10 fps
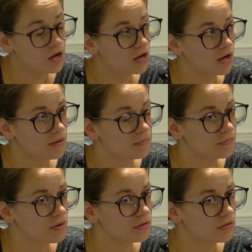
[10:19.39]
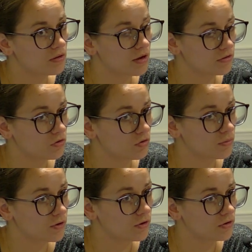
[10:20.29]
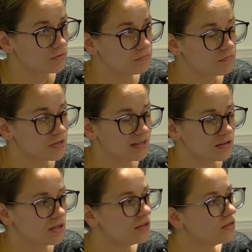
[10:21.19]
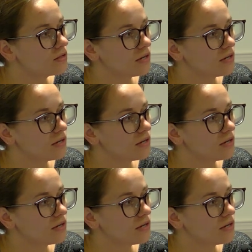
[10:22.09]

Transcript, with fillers: um, October 16th,